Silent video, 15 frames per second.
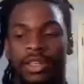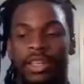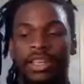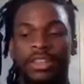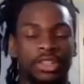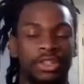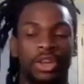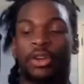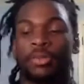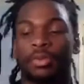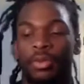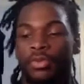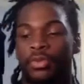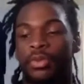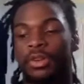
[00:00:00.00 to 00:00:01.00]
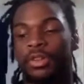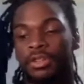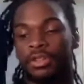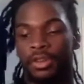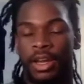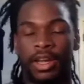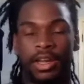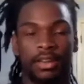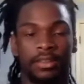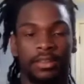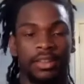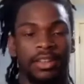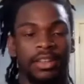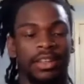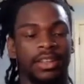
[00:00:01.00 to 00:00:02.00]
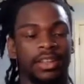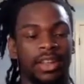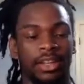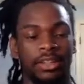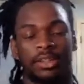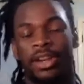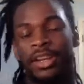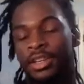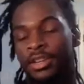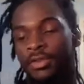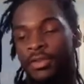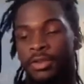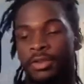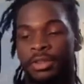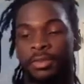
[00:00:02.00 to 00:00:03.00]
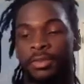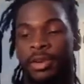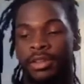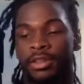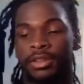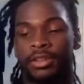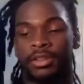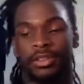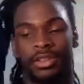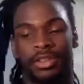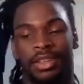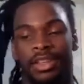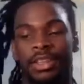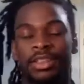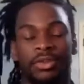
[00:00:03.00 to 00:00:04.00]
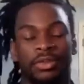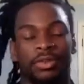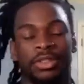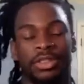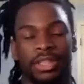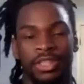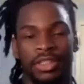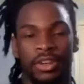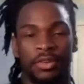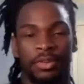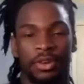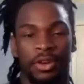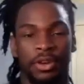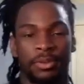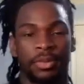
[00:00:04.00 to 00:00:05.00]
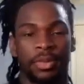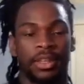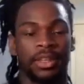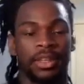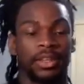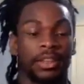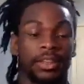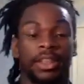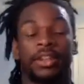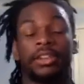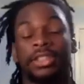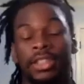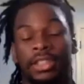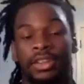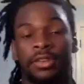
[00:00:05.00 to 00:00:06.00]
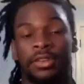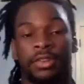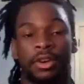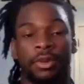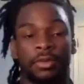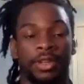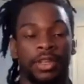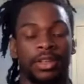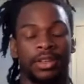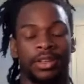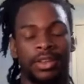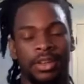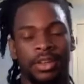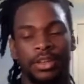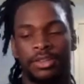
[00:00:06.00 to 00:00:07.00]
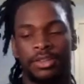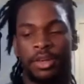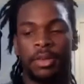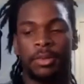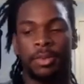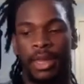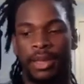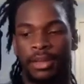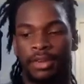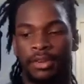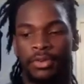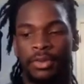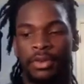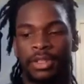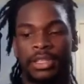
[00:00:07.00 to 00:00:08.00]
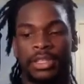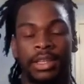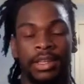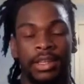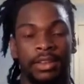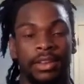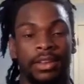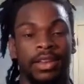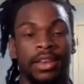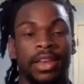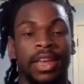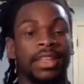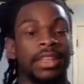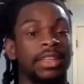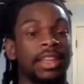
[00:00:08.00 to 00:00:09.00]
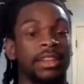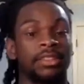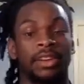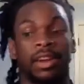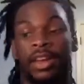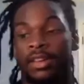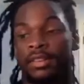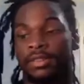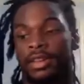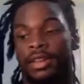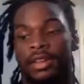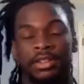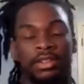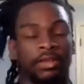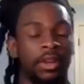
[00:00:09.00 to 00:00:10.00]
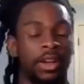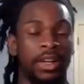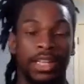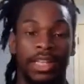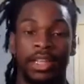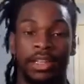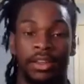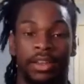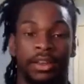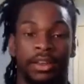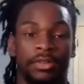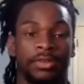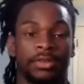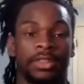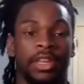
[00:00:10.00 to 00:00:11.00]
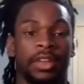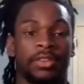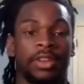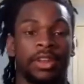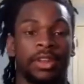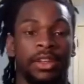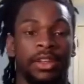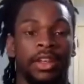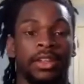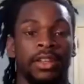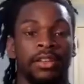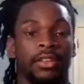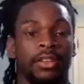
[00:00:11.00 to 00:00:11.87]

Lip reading: Starting before the draft, they trade DeForest Buckner, get the 13th overall pick, trade back into 14, and then they draft Javon Kinlaw from South Carolina.